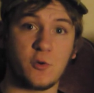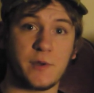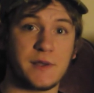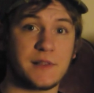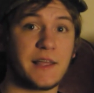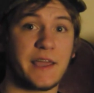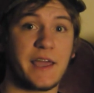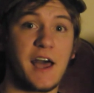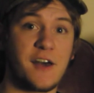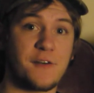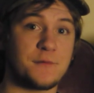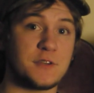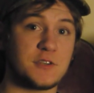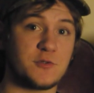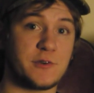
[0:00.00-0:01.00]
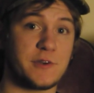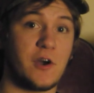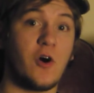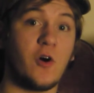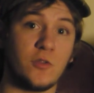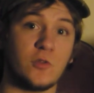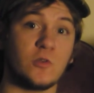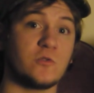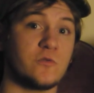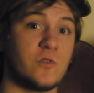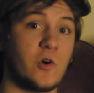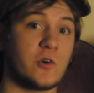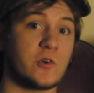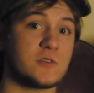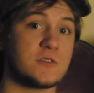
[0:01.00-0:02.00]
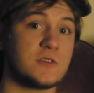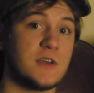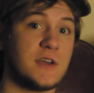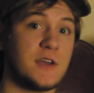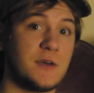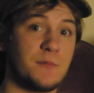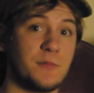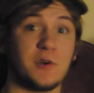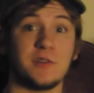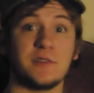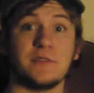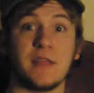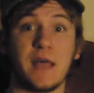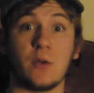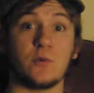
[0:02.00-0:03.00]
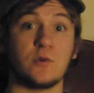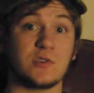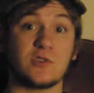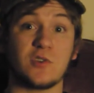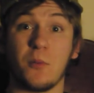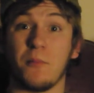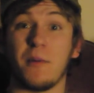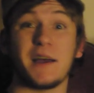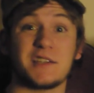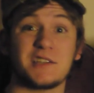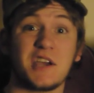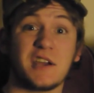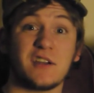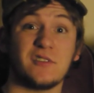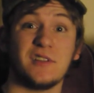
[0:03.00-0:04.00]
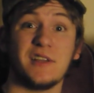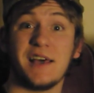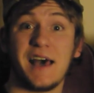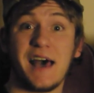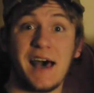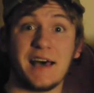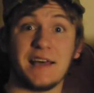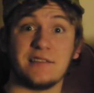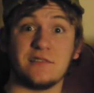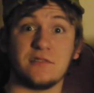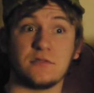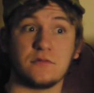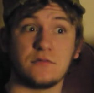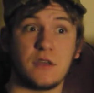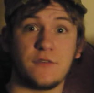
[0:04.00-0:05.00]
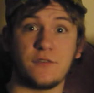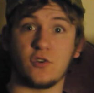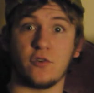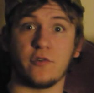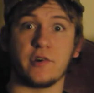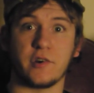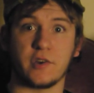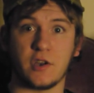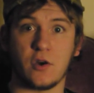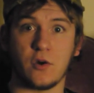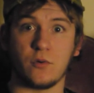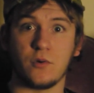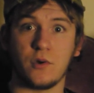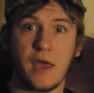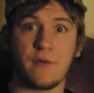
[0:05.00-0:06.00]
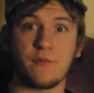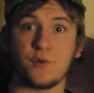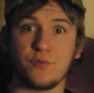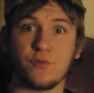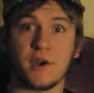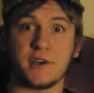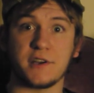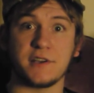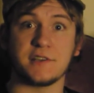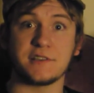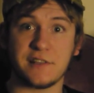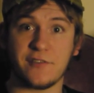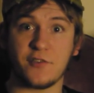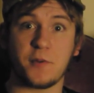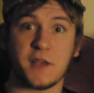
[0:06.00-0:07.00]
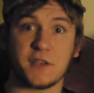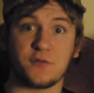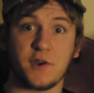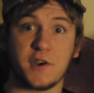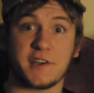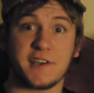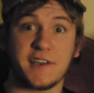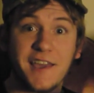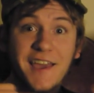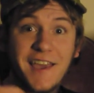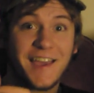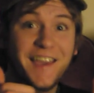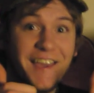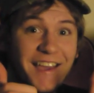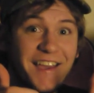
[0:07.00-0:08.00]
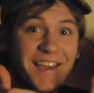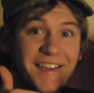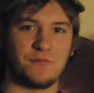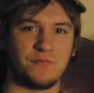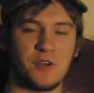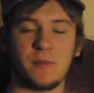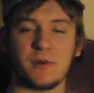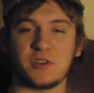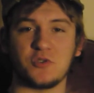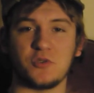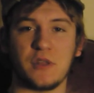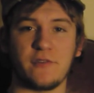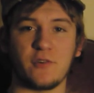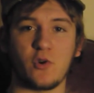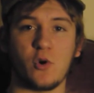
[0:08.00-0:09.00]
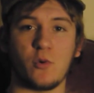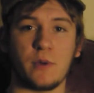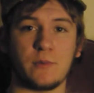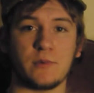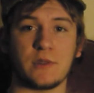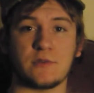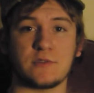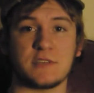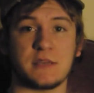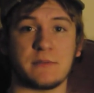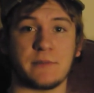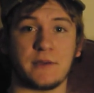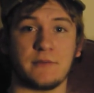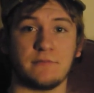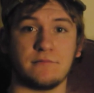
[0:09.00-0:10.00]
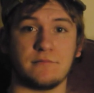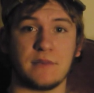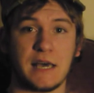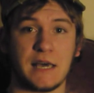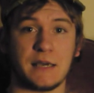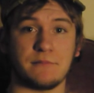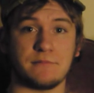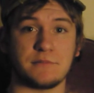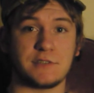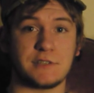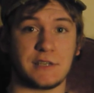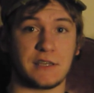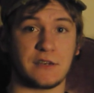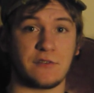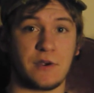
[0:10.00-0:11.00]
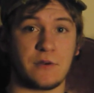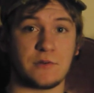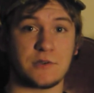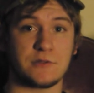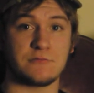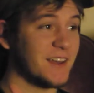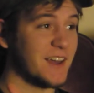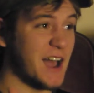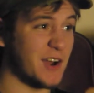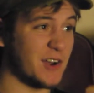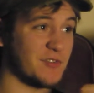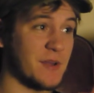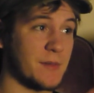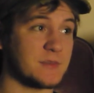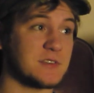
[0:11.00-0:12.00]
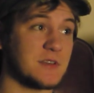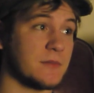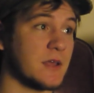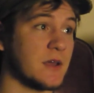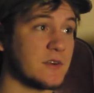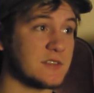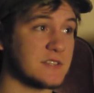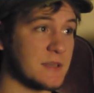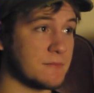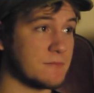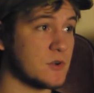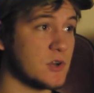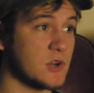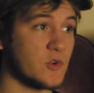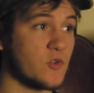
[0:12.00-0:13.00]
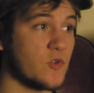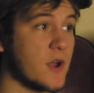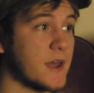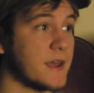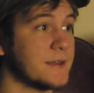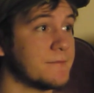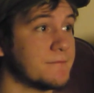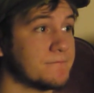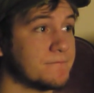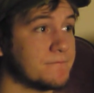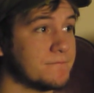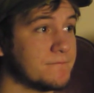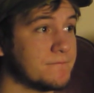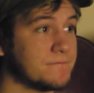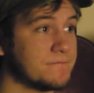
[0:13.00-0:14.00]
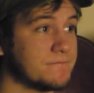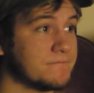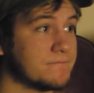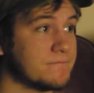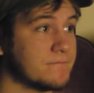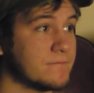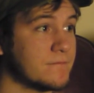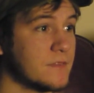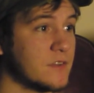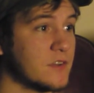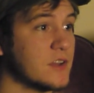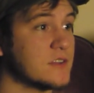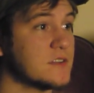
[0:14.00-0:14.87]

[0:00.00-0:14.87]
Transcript: week like I have been doing on those vloggers, but now just on my channel. And if you don't already know, every Friday is Clever Pass Friday. Pretty much you'll never go a week without seeing me. I'm sticking around. I'm gonna wrap this up now because I'm gonna cry. You got